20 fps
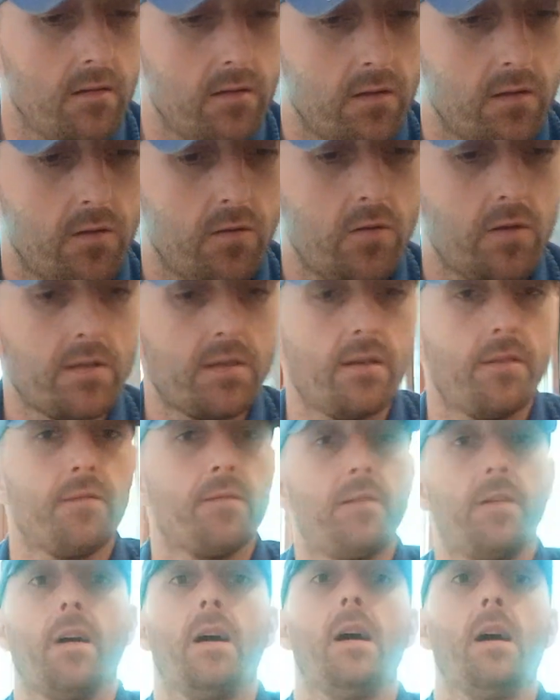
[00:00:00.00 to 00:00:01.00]

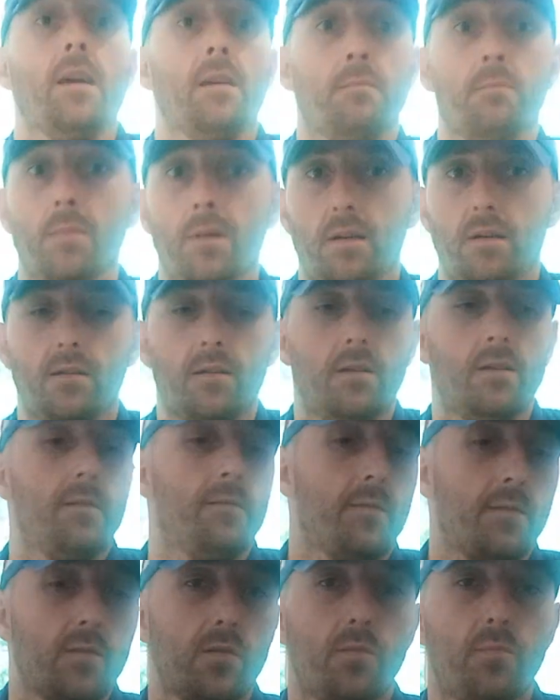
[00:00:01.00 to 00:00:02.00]
Ljosenheimer.
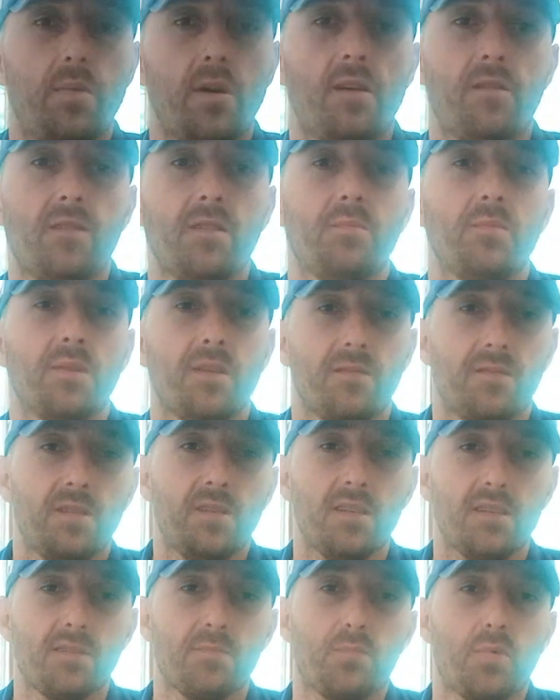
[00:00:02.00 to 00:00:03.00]
So bear with me with
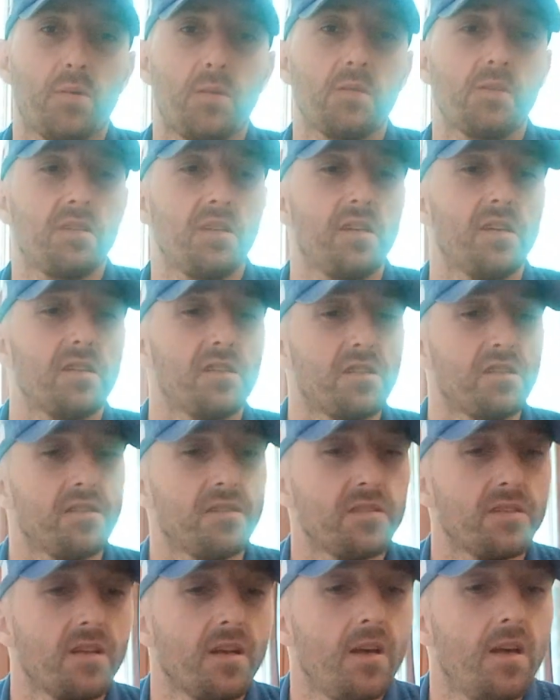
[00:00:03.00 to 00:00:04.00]
these
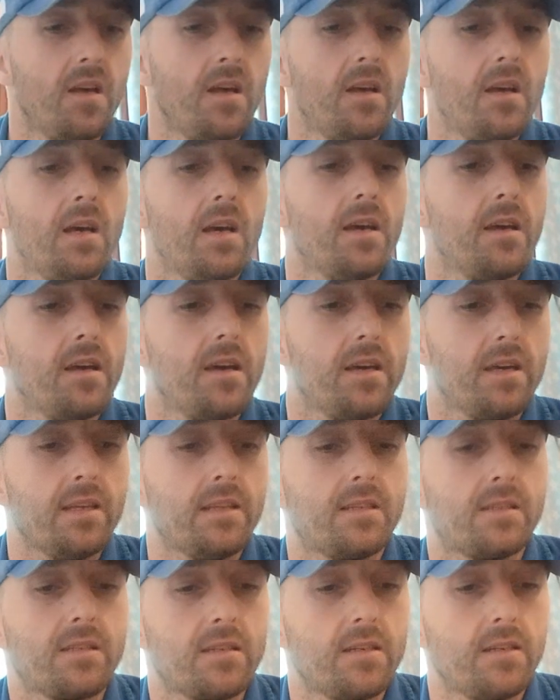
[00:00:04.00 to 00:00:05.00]
pronunciations.
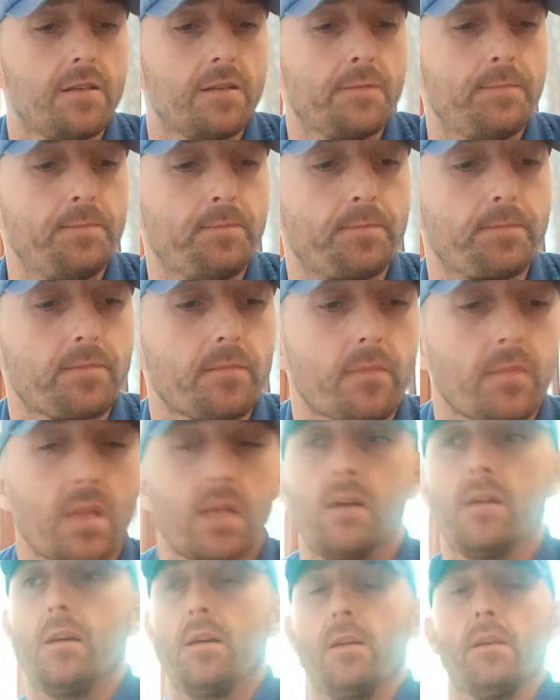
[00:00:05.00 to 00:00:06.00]
It's
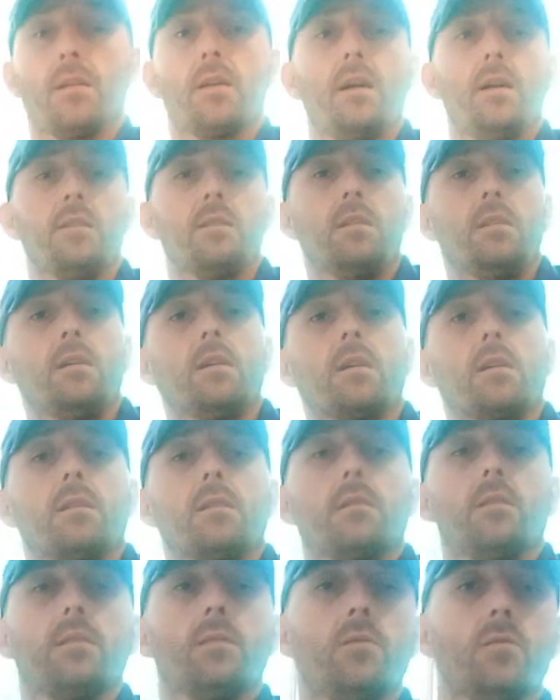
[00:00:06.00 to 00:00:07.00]
it kind of
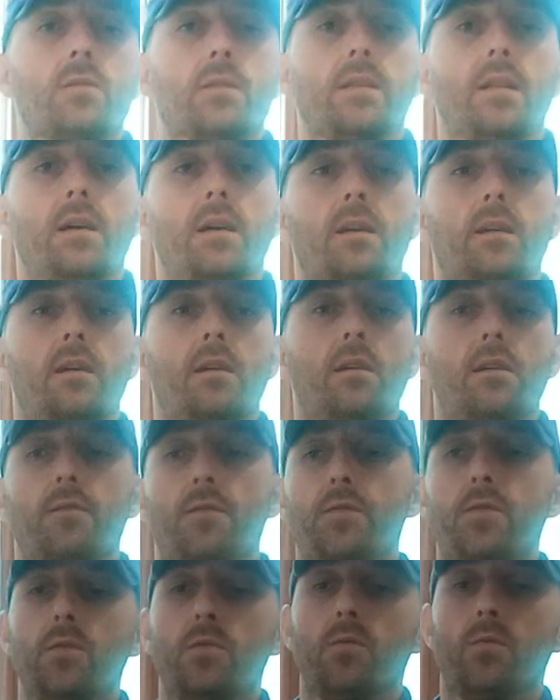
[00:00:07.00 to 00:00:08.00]
looks like,
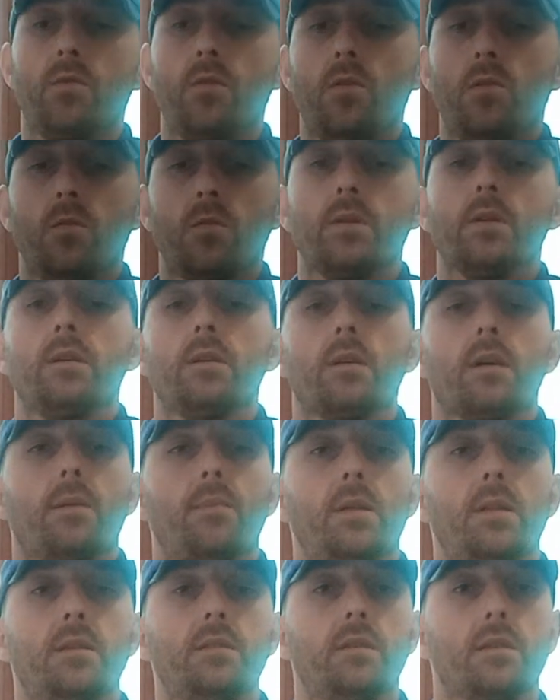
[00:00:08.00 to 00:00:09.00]
if you know the
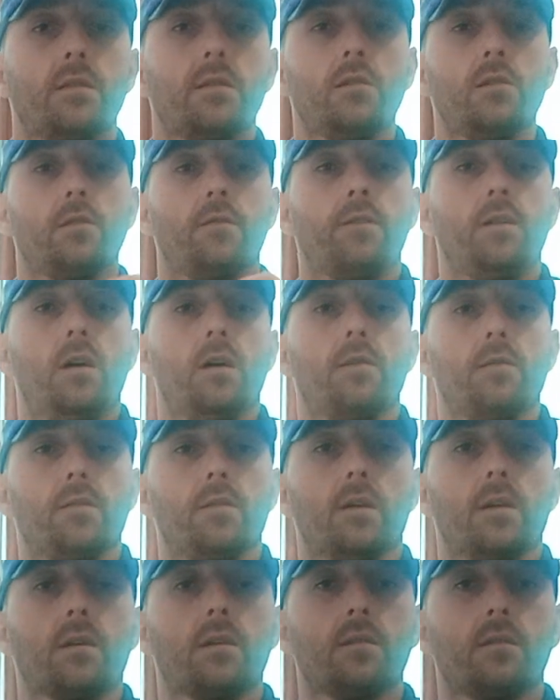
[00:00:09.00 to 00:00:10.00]
Kabbalistic tree of life,
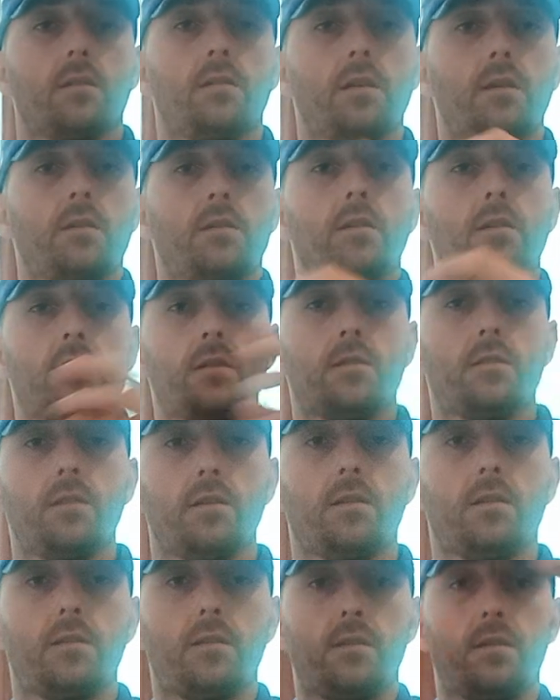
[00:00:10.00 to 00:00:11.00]
like tick tick
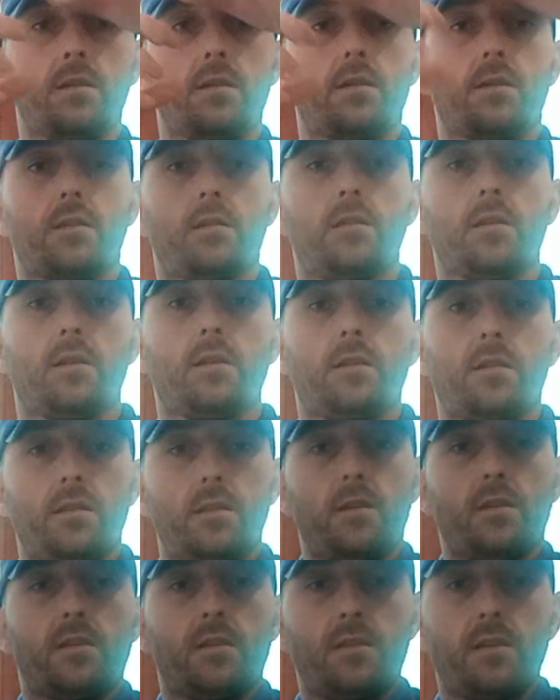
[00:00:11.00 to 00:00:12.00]
tick tick tick
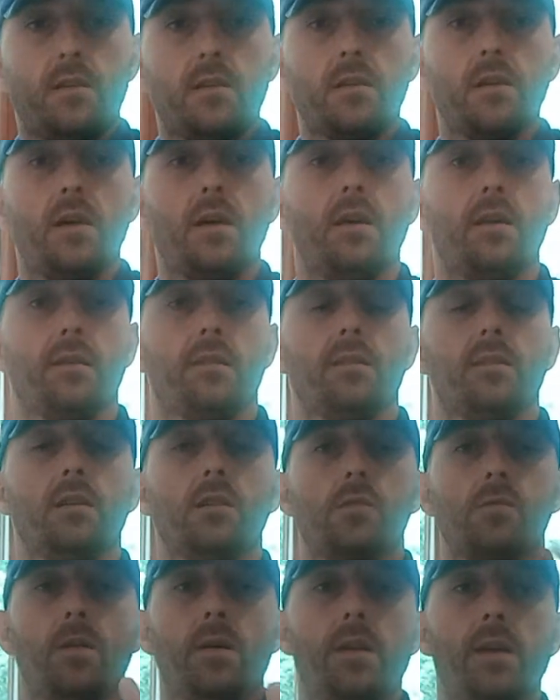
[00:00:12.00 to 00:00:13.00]
tick tick.
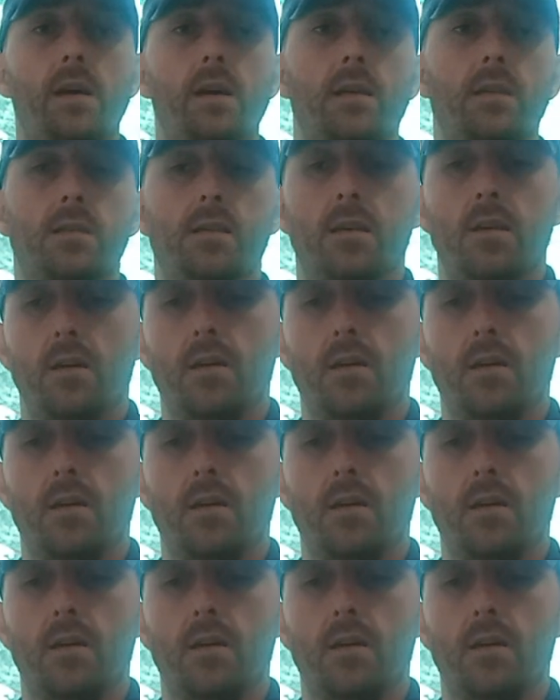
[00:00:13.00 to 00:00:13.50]
This one has